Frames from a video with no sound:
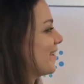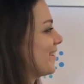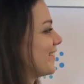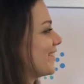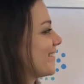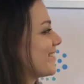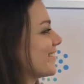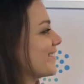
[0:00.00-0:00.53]

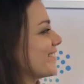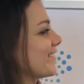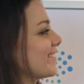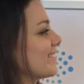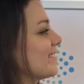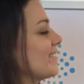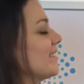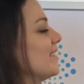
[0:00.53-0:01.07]

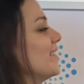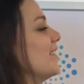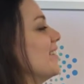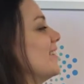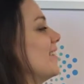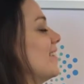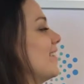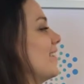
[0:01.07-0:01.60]

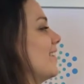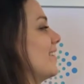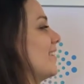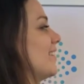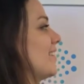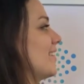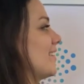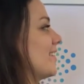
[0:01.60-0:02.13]

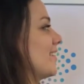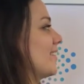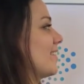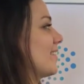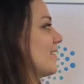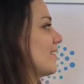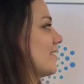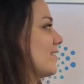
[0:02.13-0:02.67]

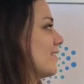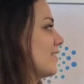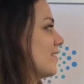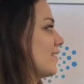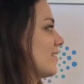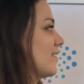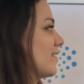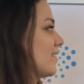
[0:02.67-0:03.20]

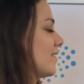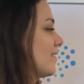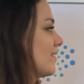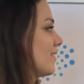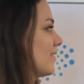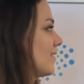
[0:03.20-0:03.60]
The person shown says nothing.